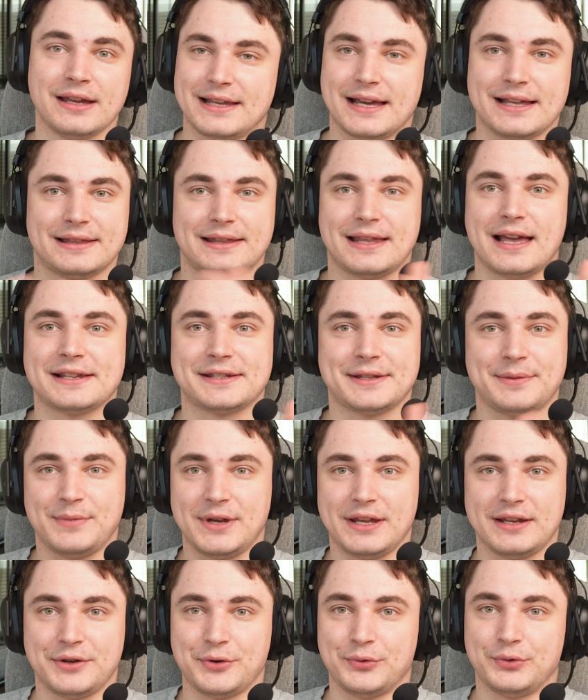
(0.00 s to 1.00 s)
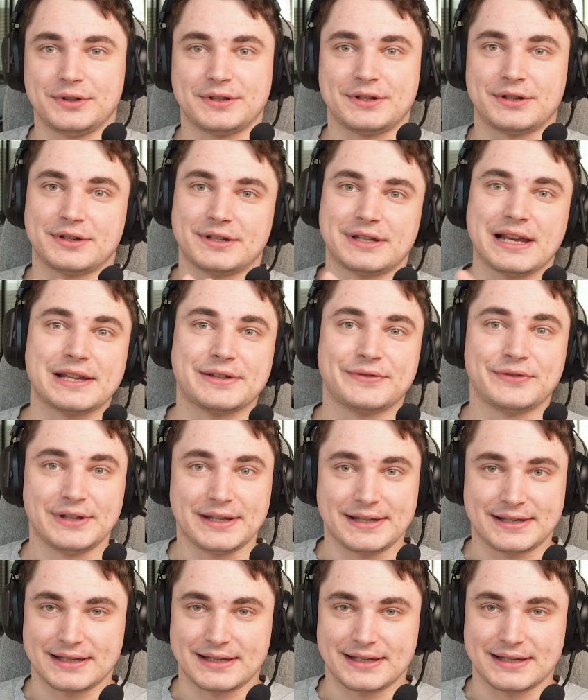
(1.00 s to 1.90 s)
That doesn't mean you will successfully